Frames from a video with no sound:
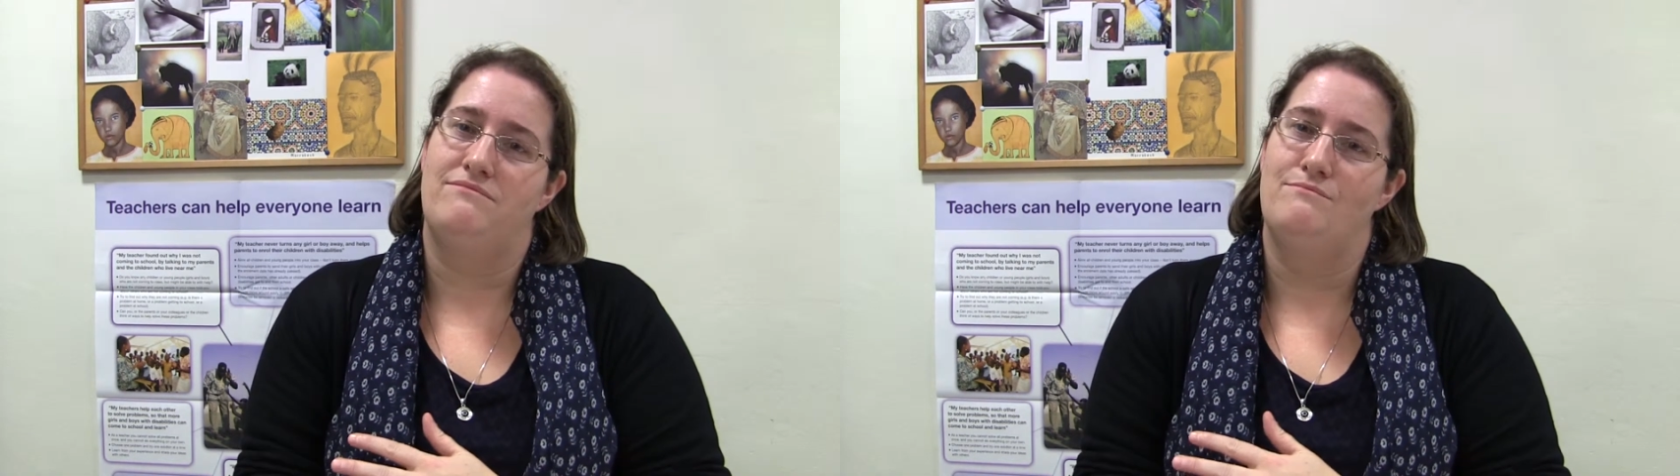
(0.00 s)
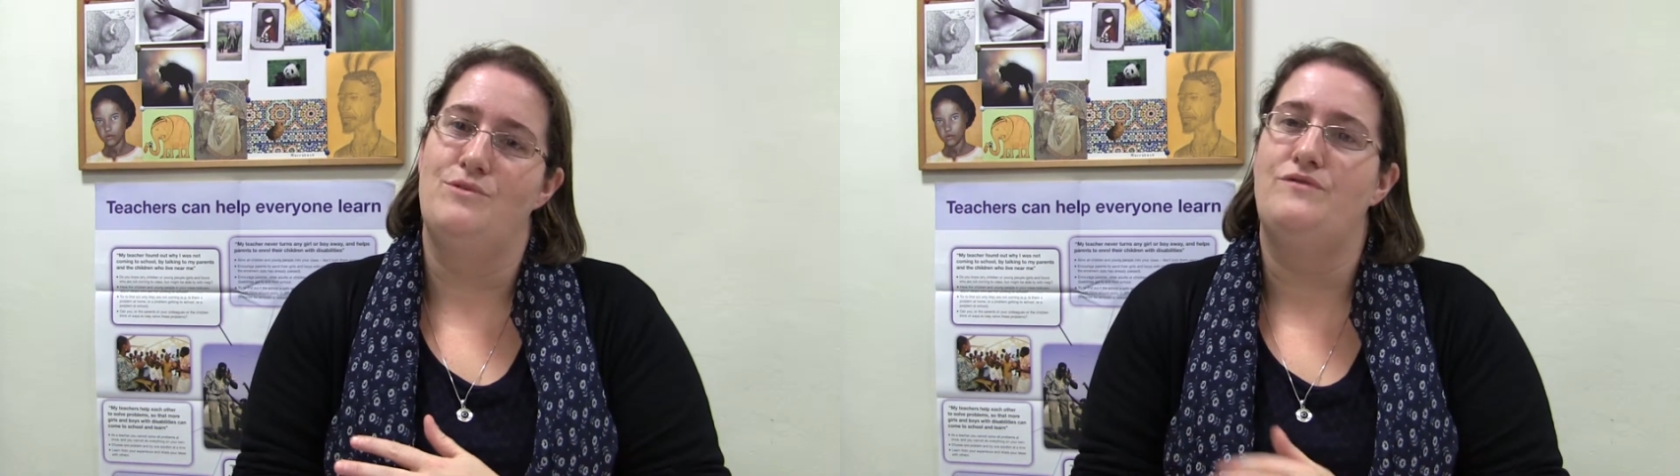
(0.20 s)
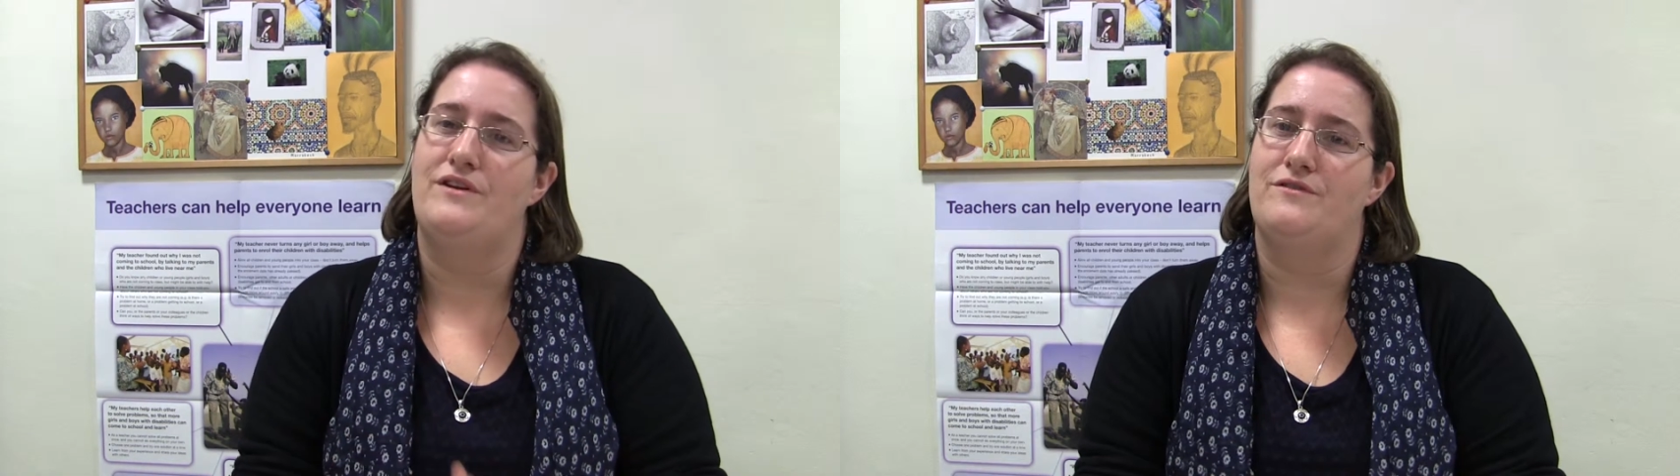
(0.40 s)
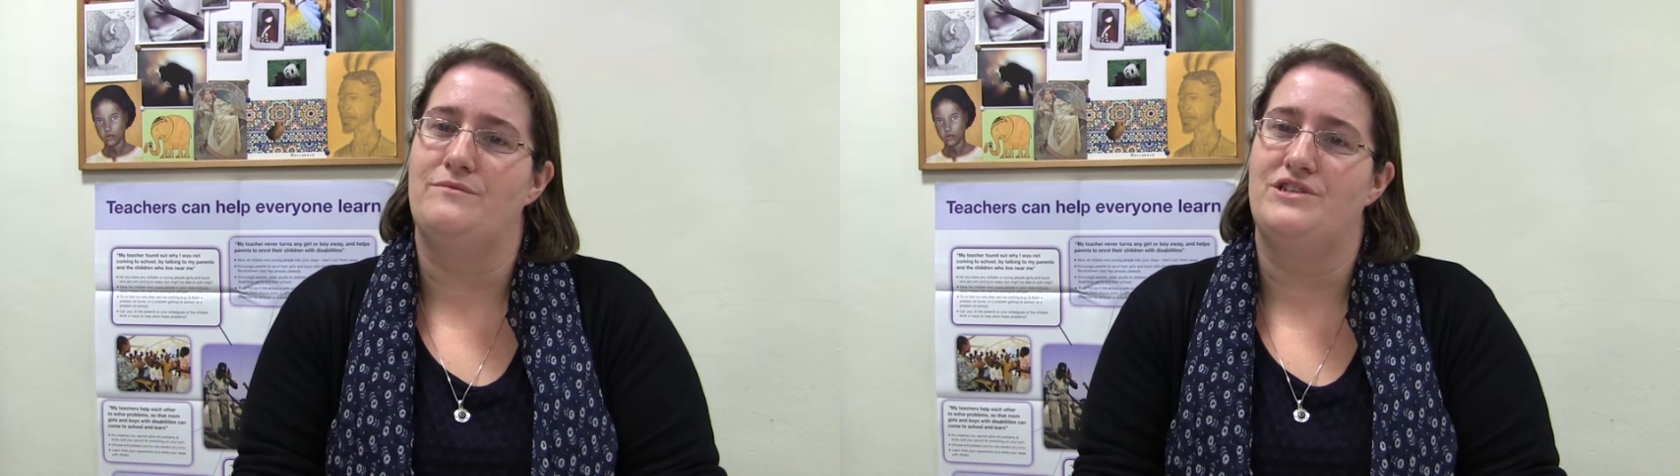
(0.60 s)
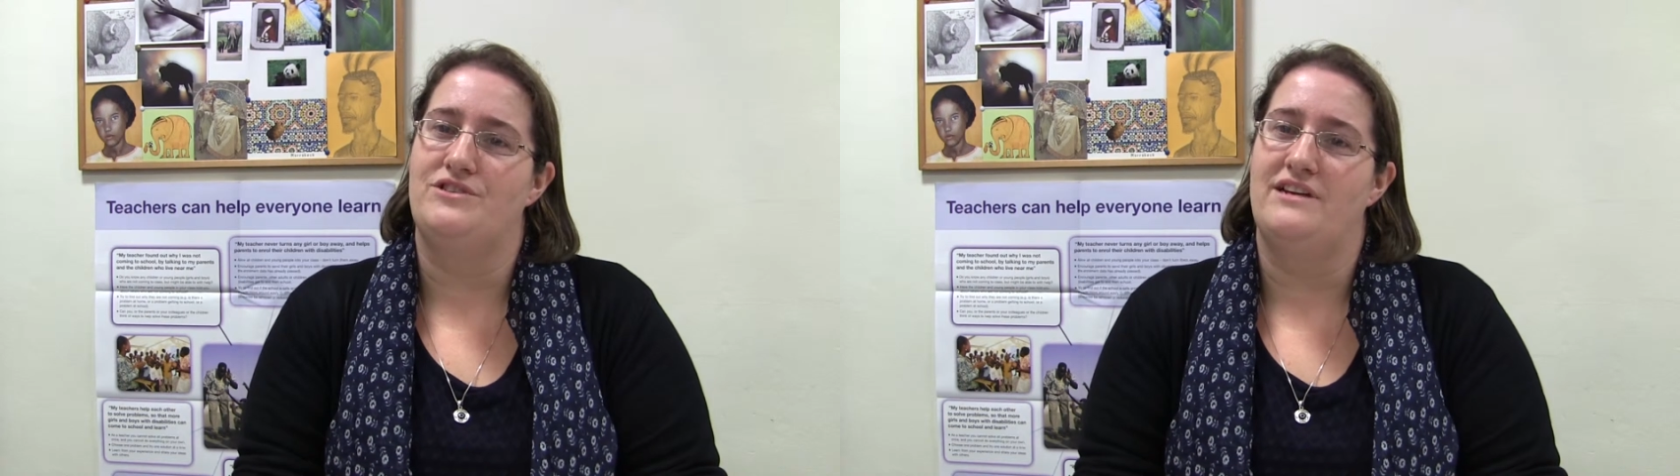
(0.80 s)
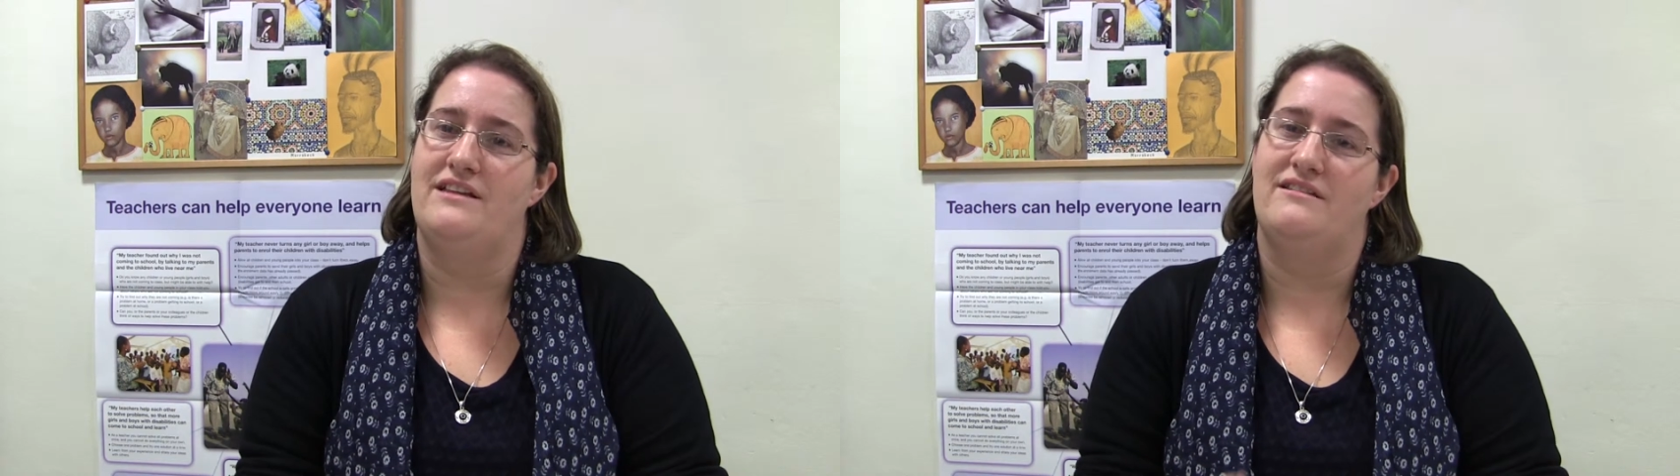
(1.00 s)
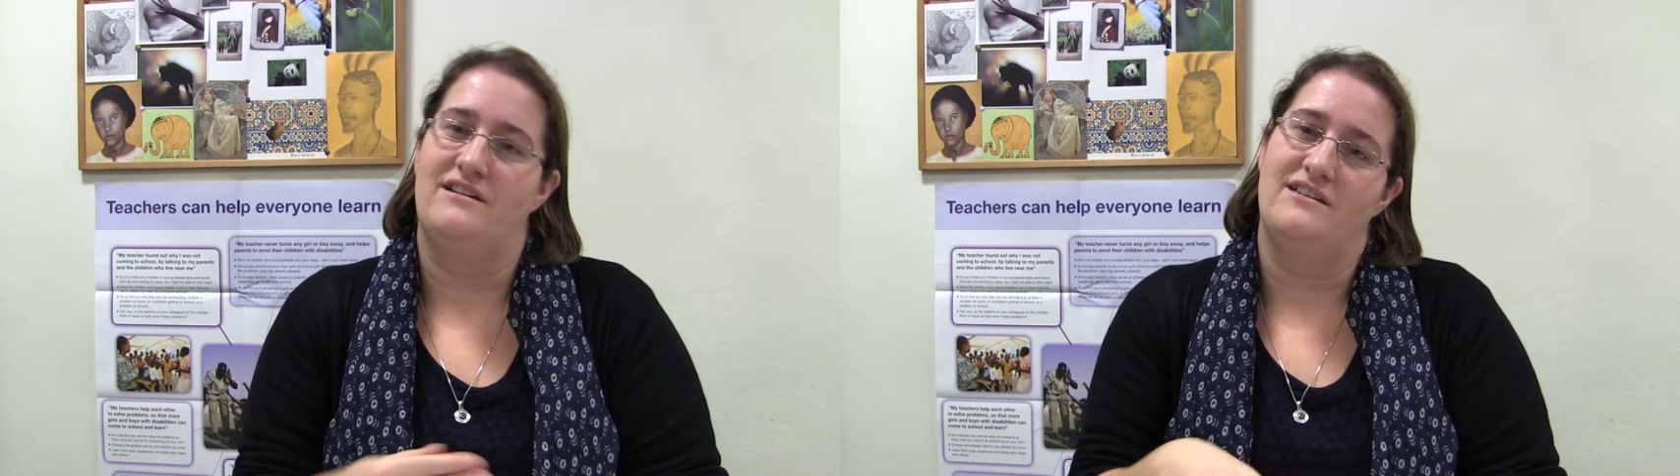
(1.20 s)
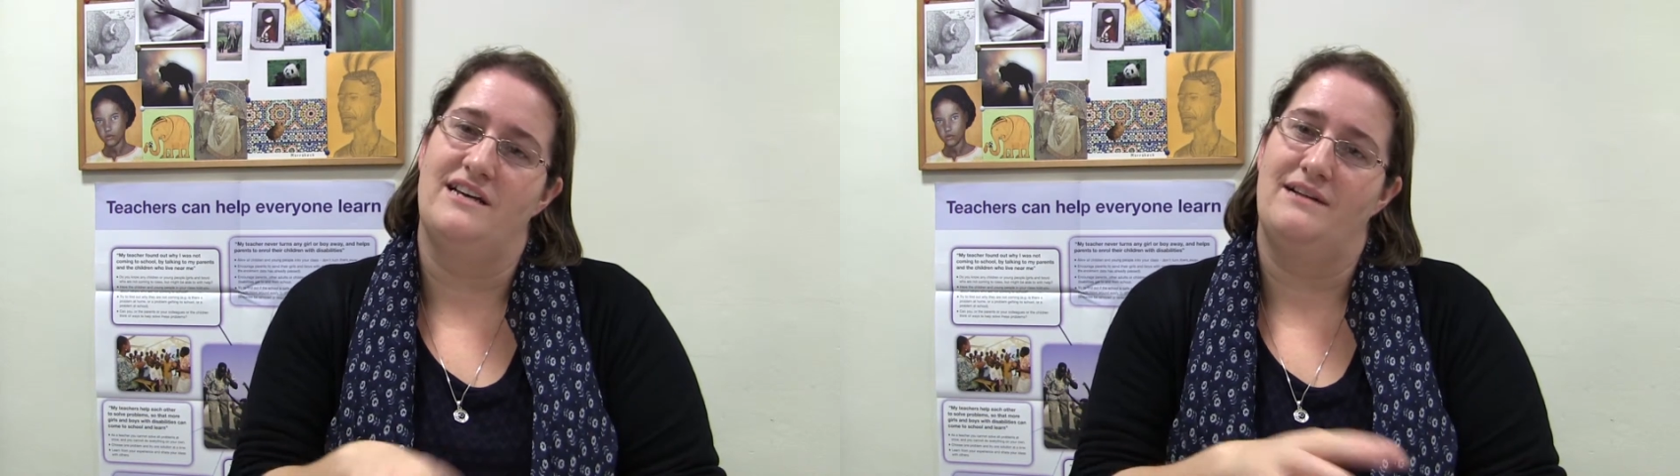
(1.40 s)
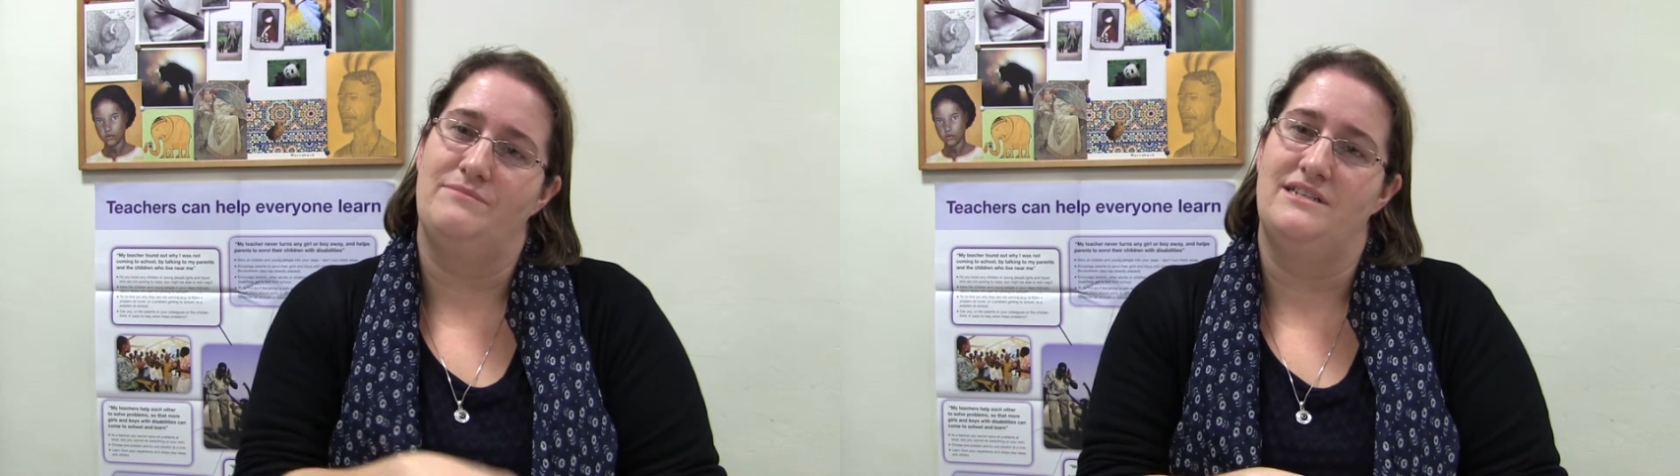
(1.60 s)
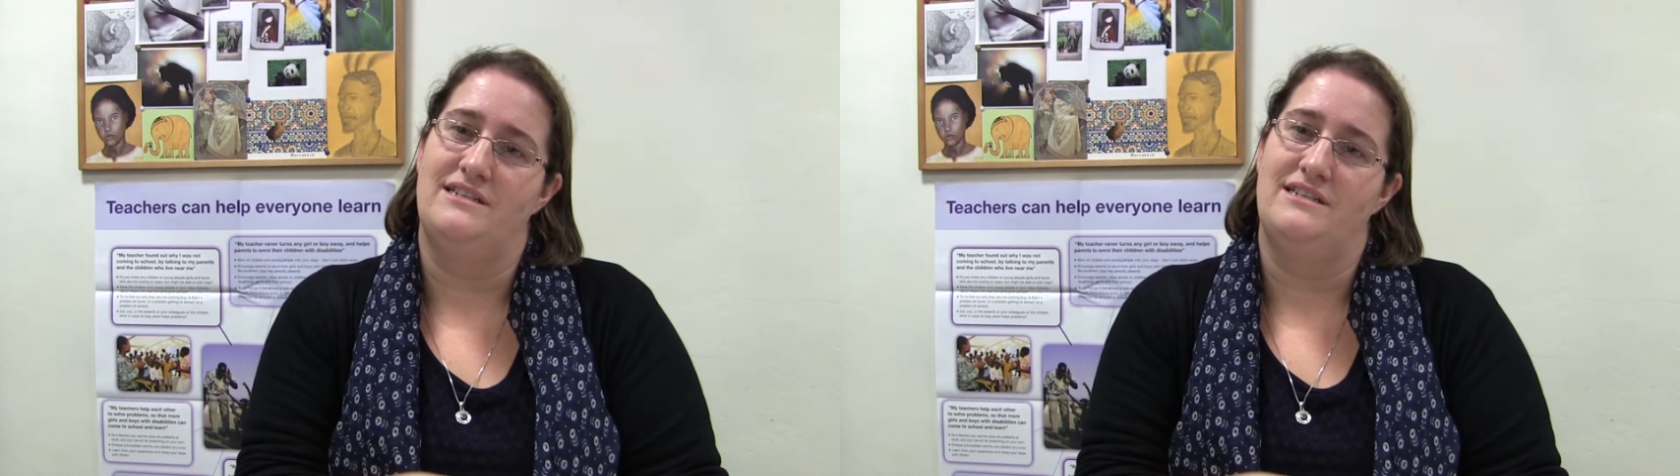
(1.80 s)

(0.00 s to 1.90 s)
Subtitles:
moving from the street than had happened